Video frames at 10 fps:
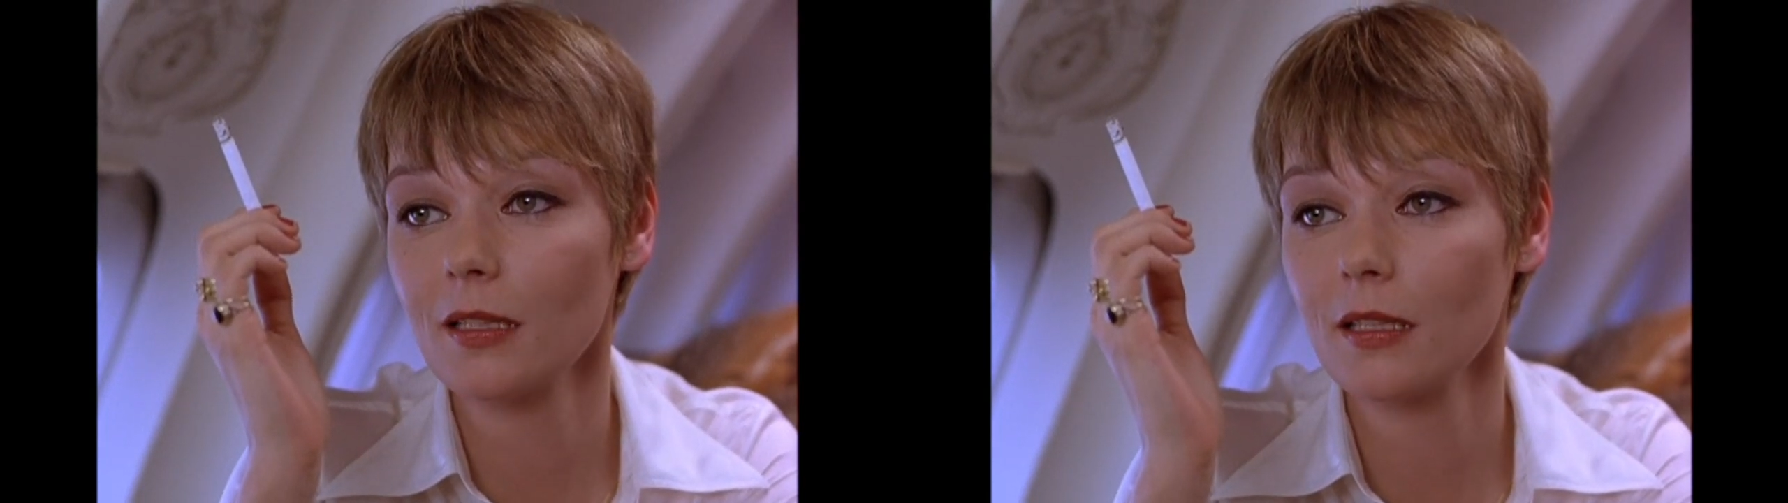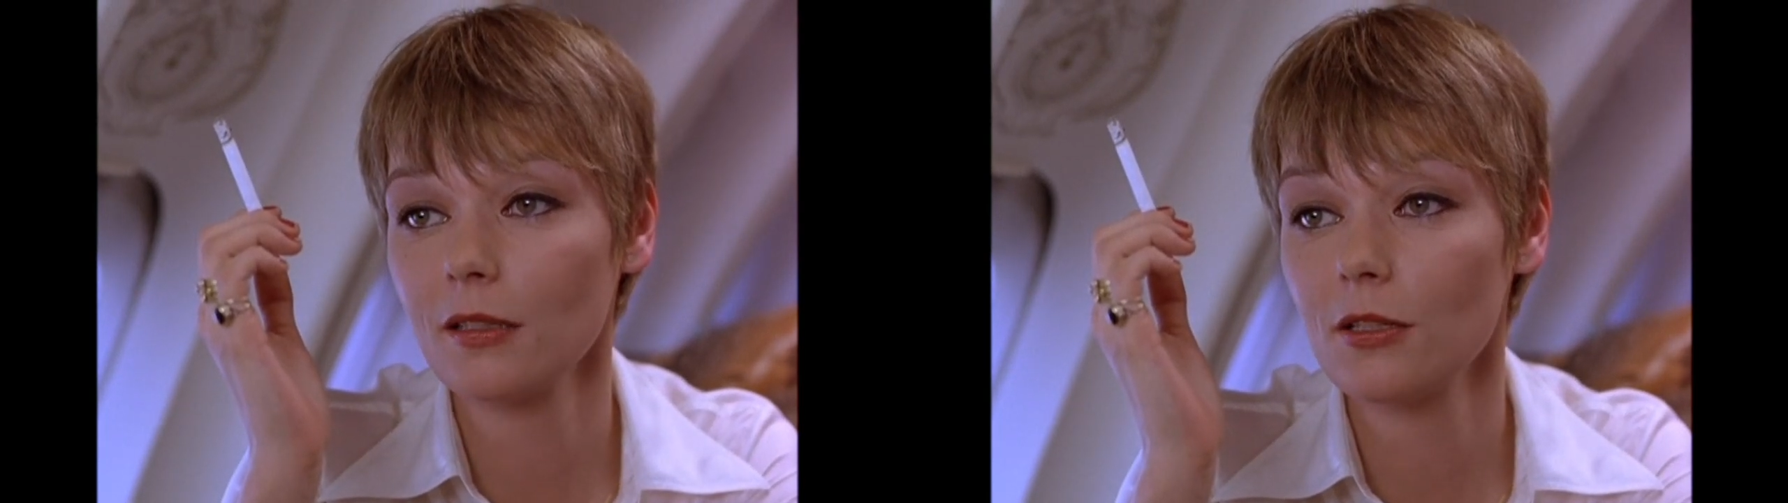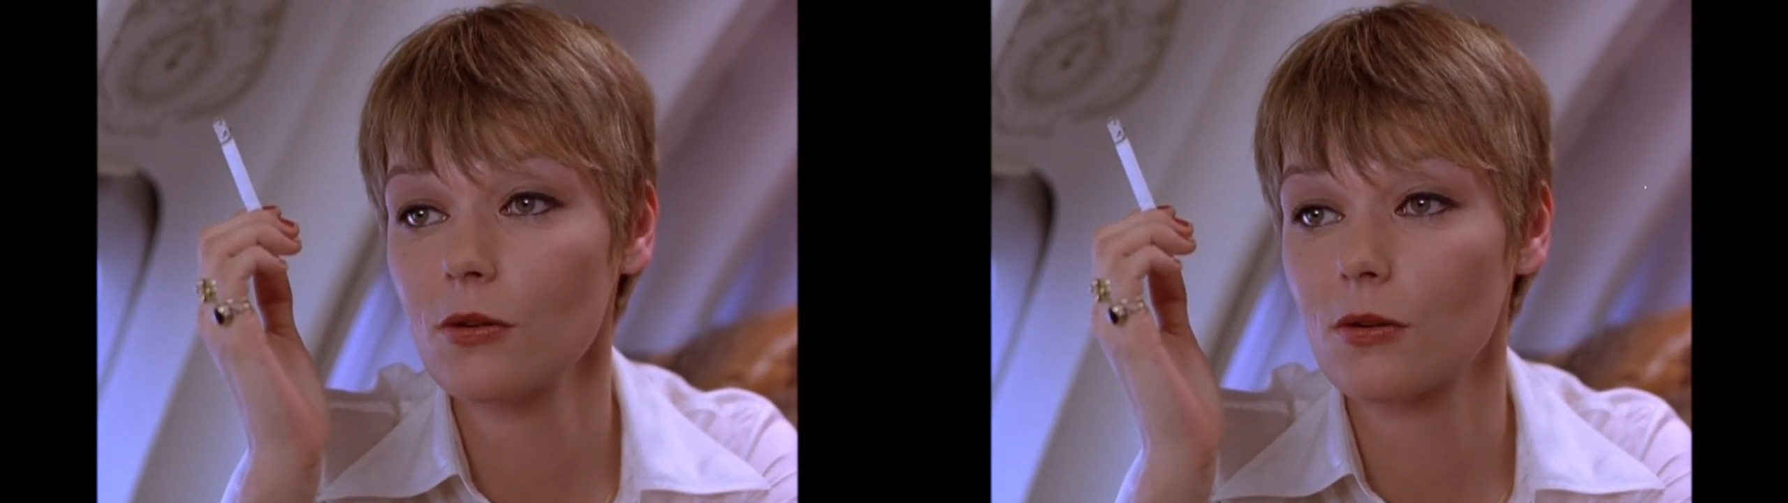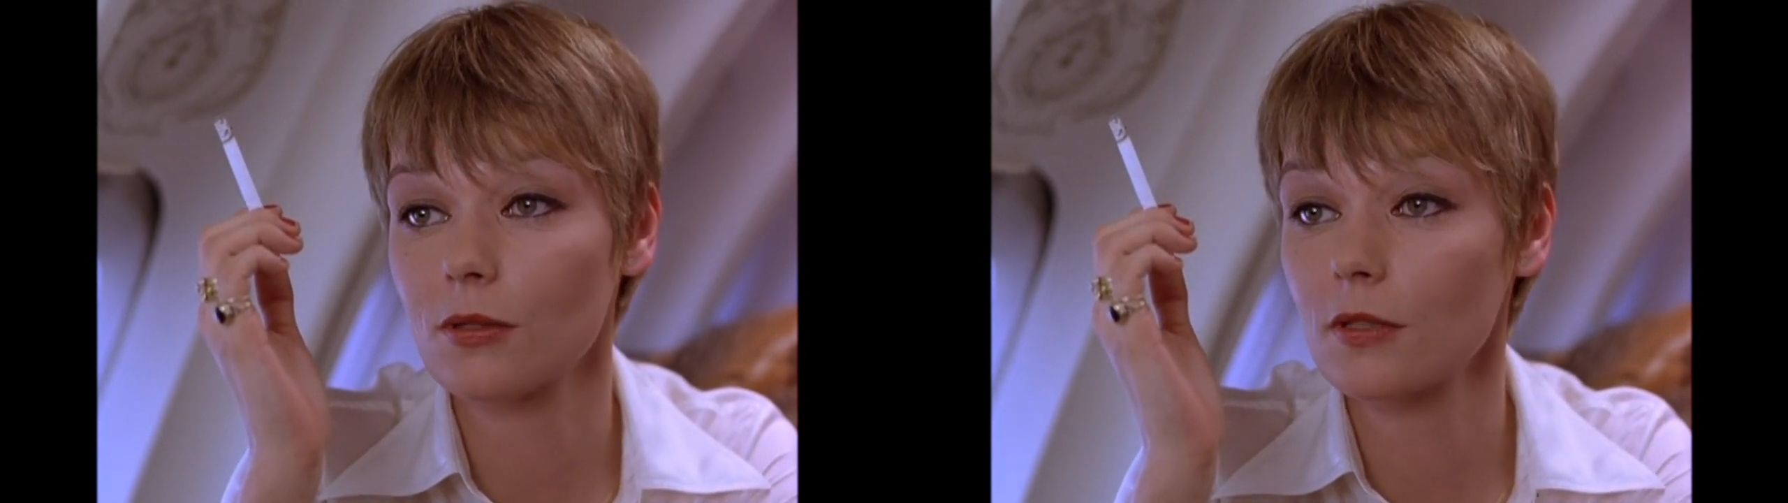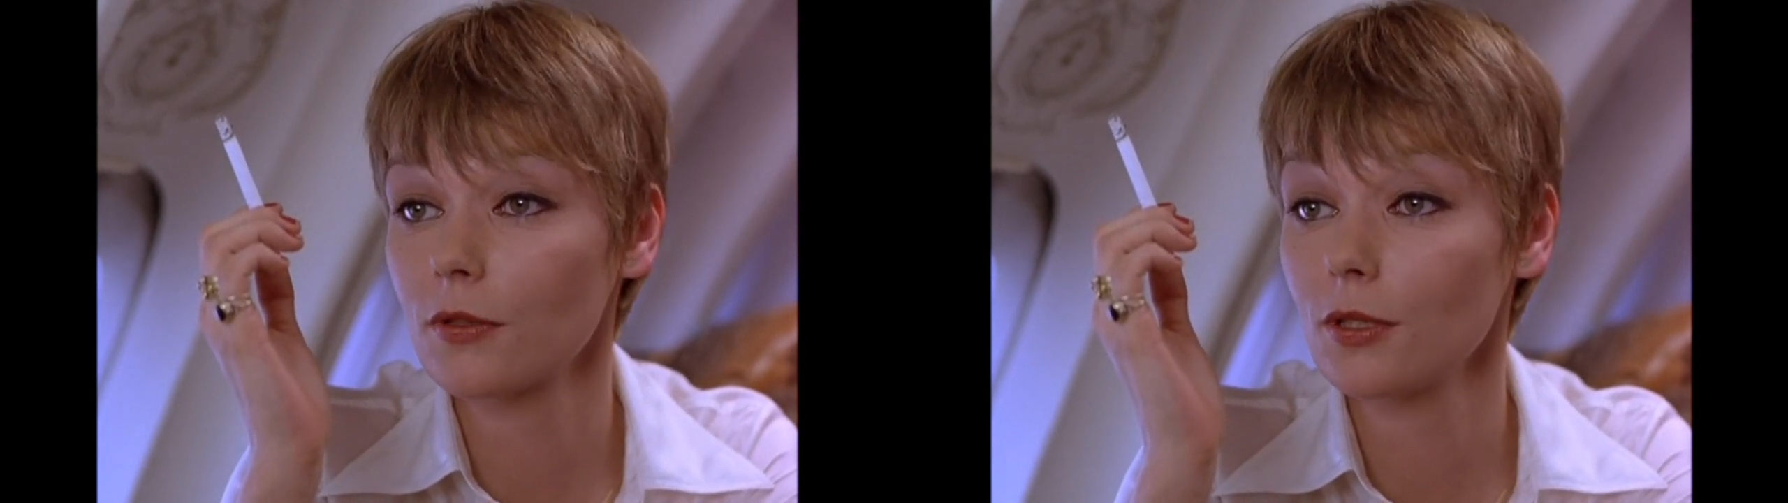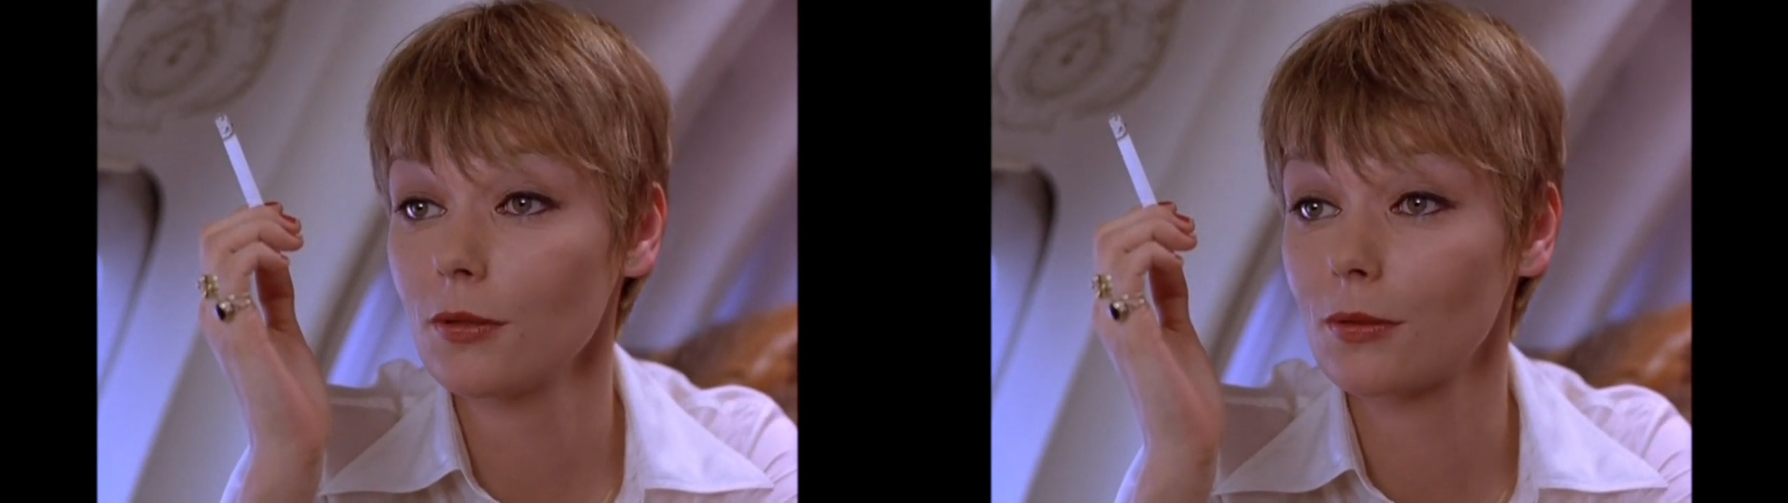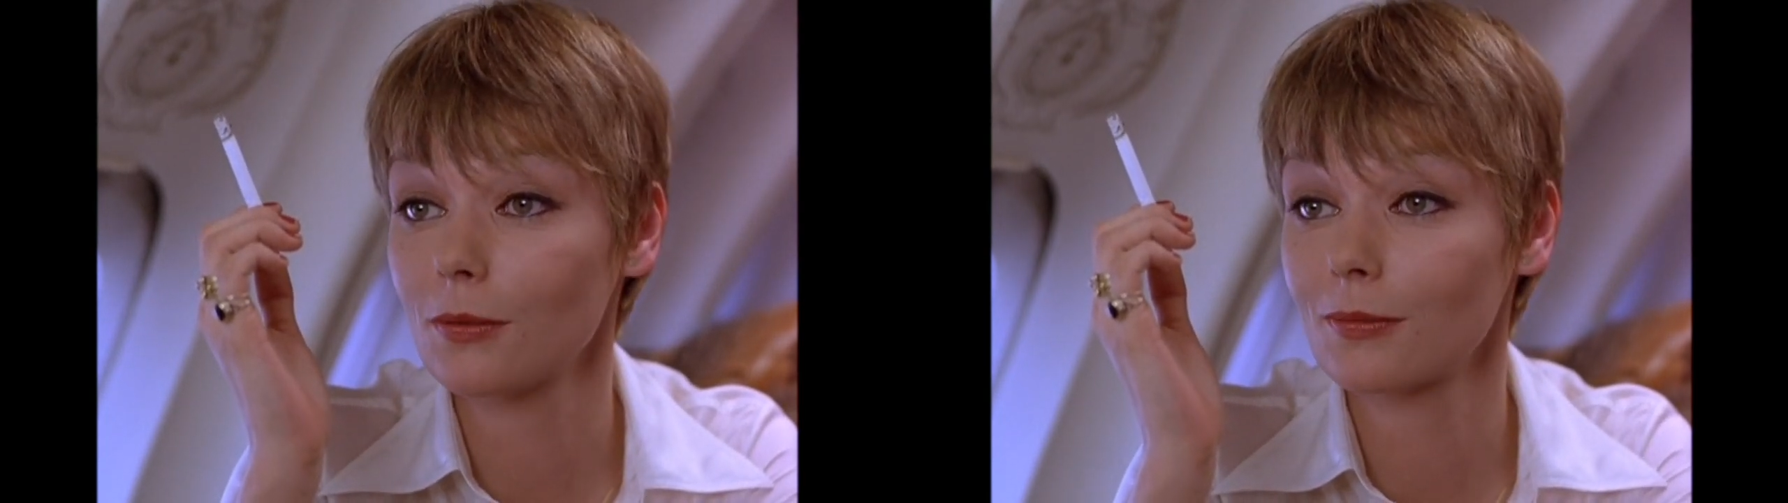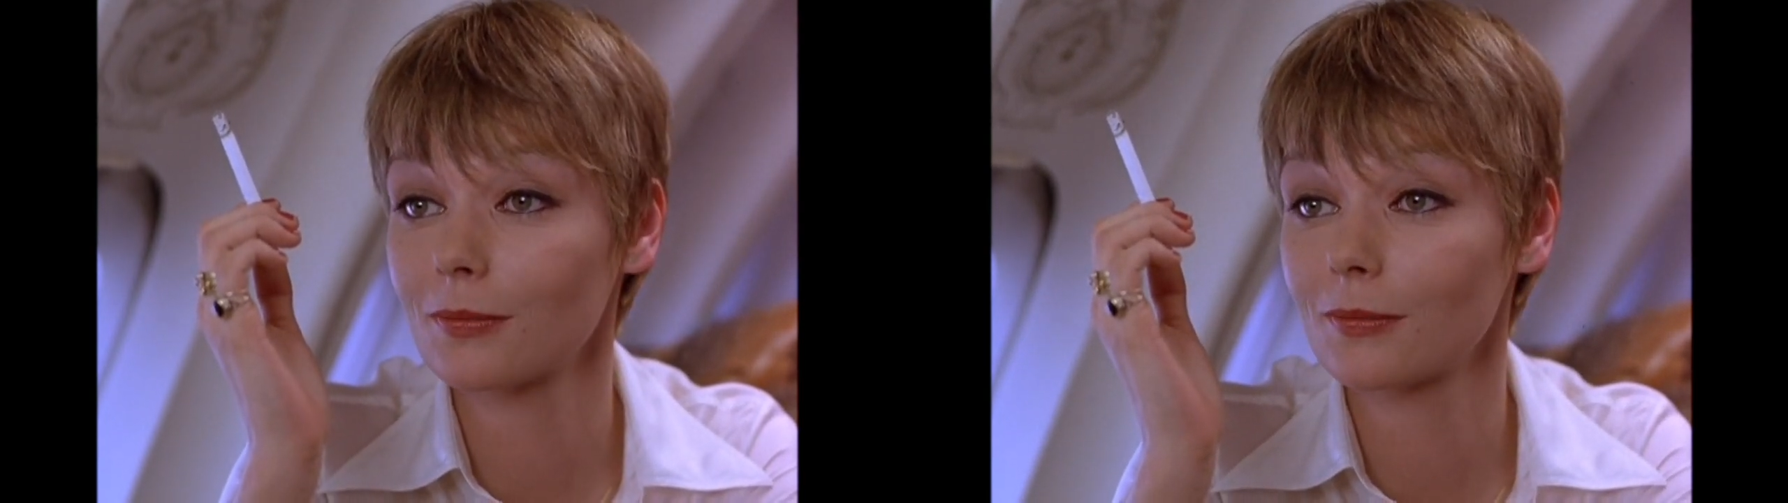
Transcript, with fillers: kill yours for you.